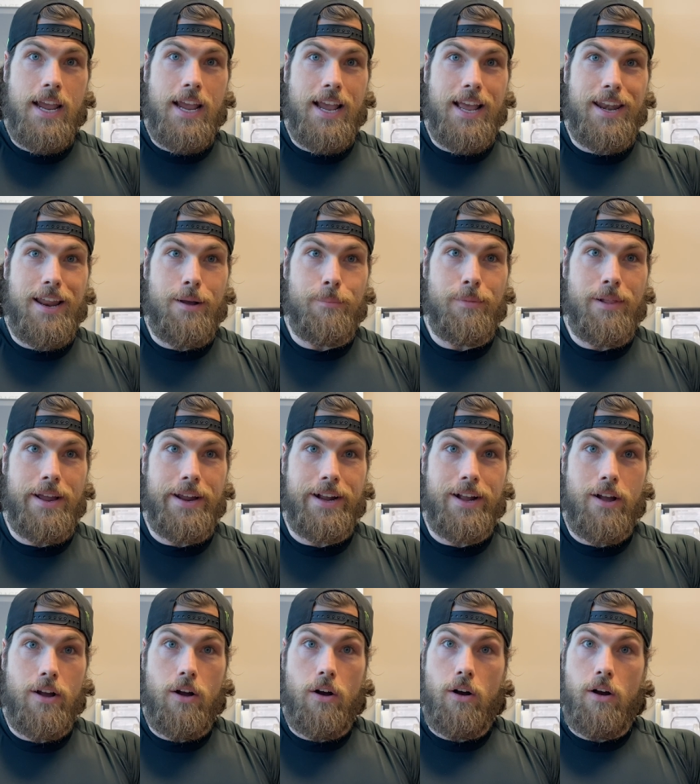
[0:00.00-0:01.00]
And I'm like,
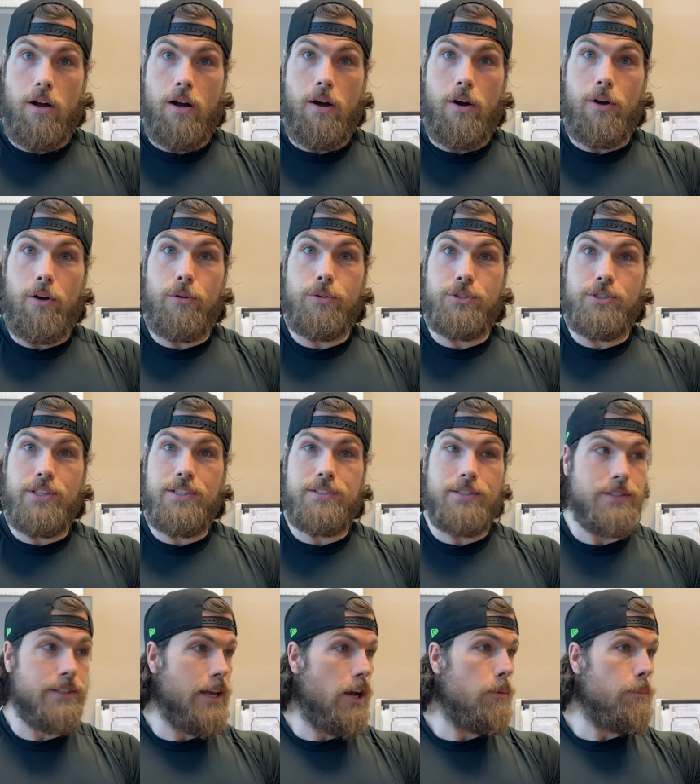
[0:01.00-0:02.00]
oh
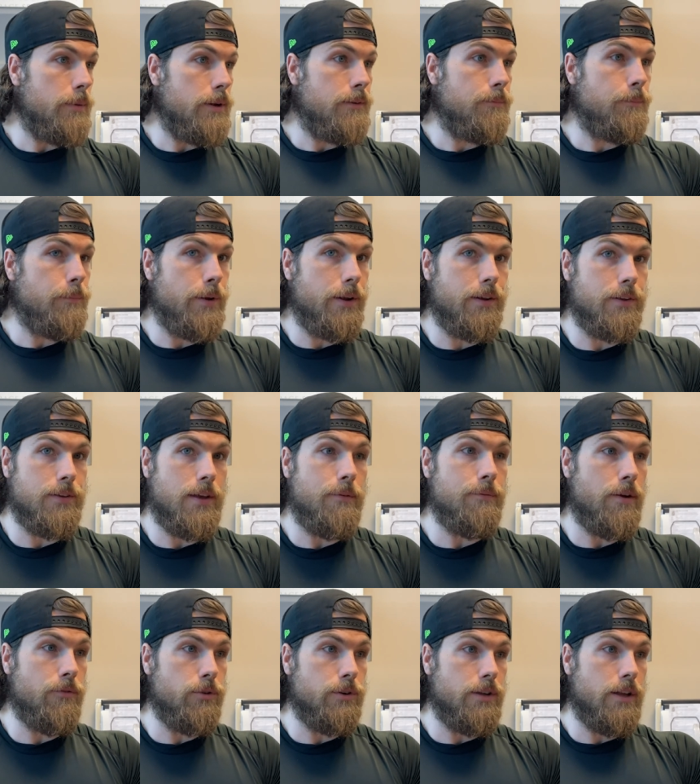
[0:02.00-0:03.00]
Jesus, help me, because I've
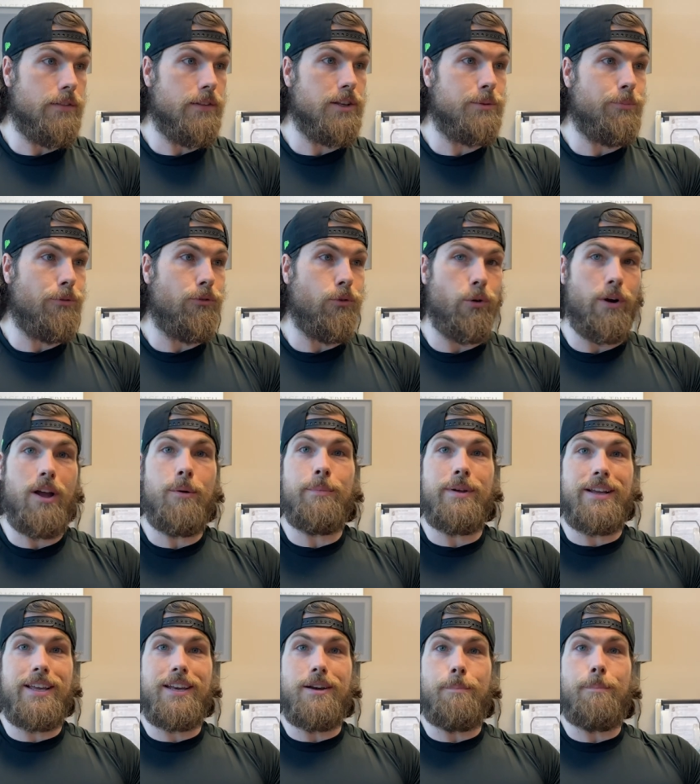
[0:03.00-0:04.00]
never done this before. Help
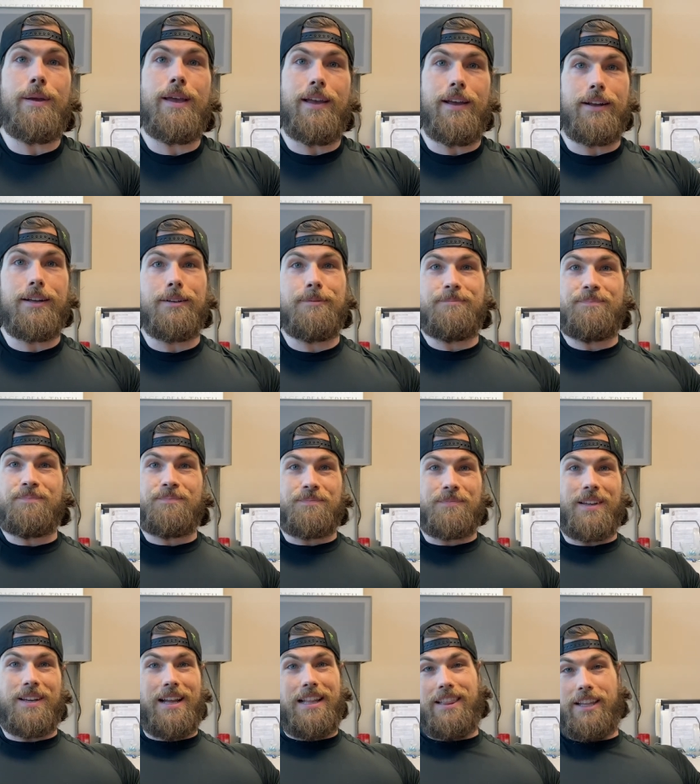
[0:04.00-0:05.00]
me get a pick.
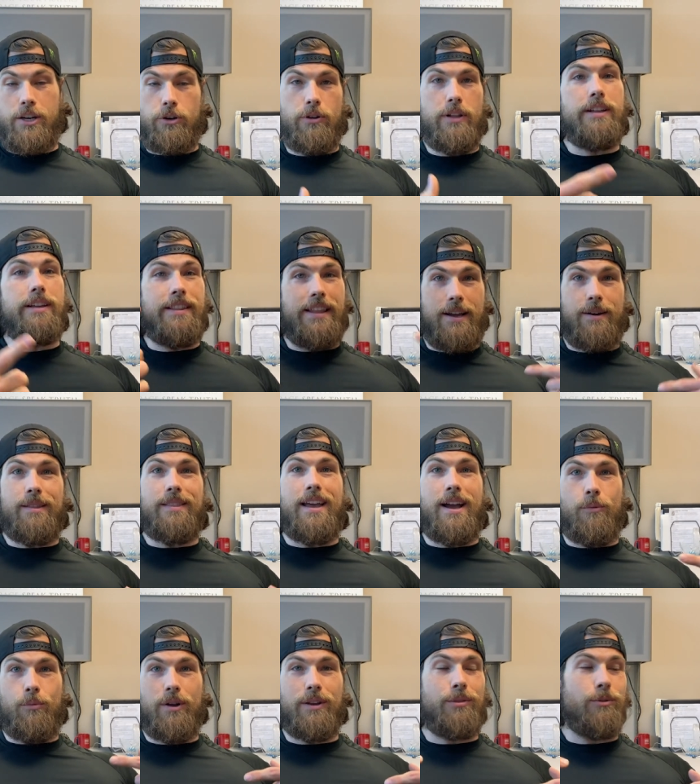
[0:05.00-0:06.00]
Literally,
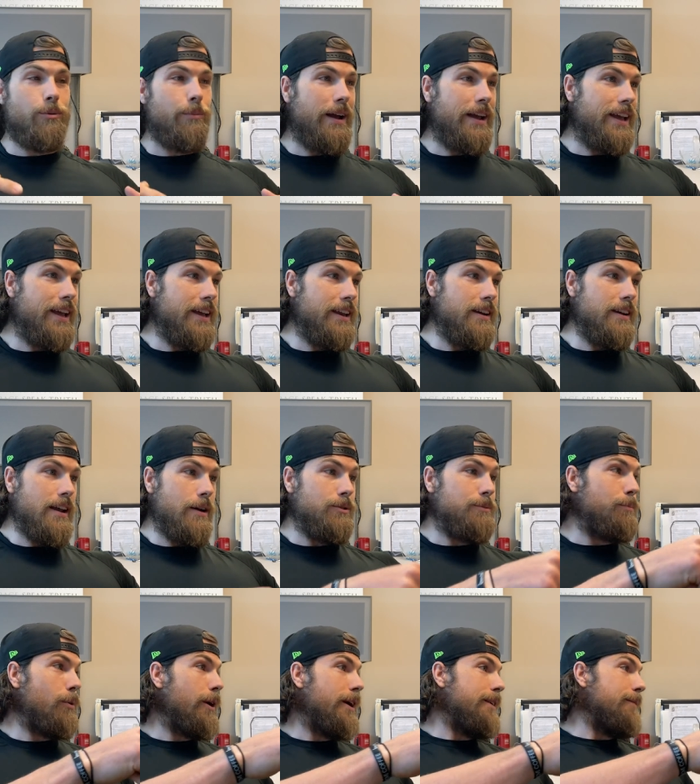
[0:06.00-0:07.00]
that went through my head, and I
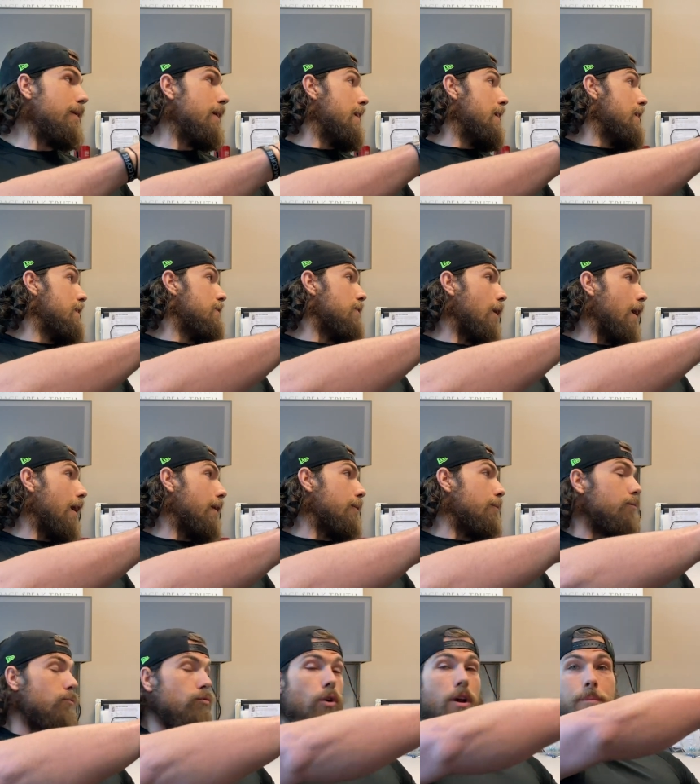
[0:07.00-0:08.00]
was praying. So I
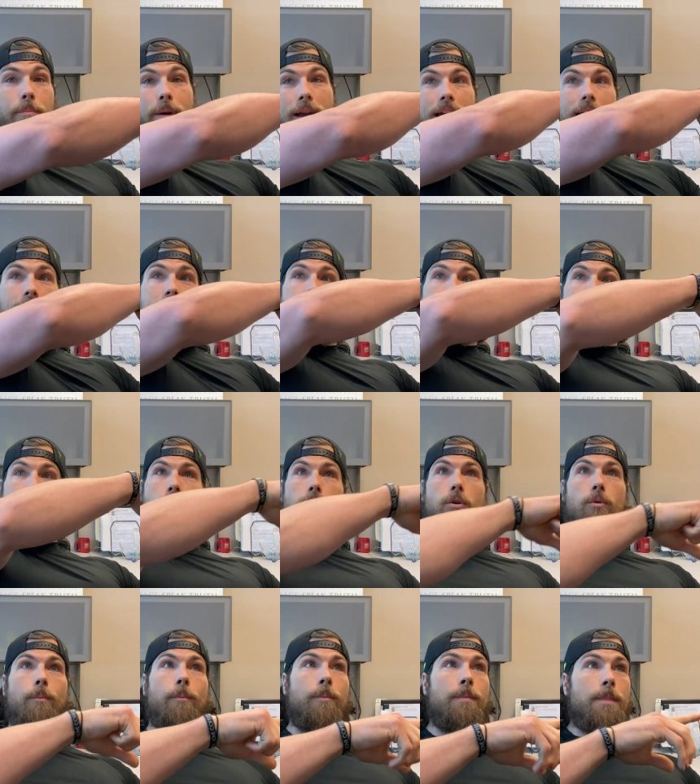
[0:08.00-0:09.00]
run back,
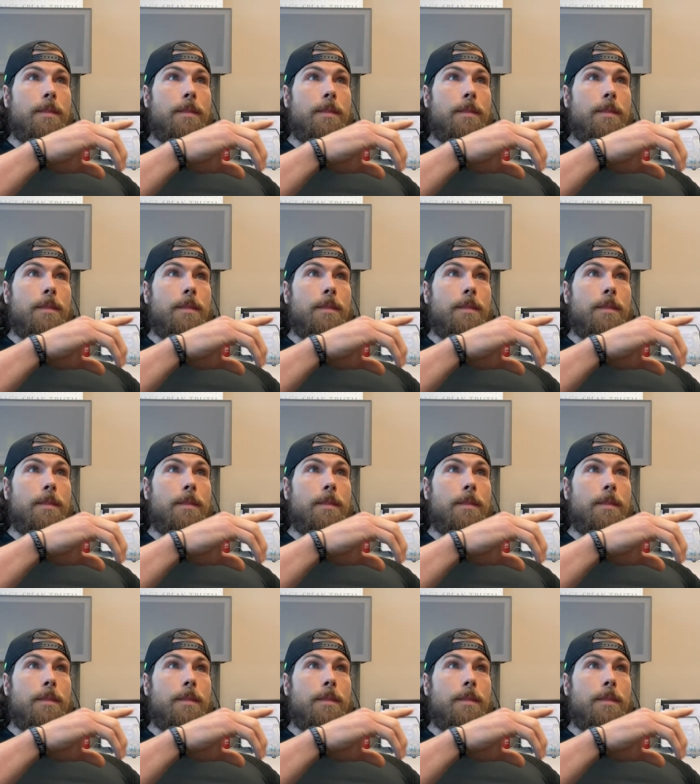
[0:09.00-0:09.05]
boom,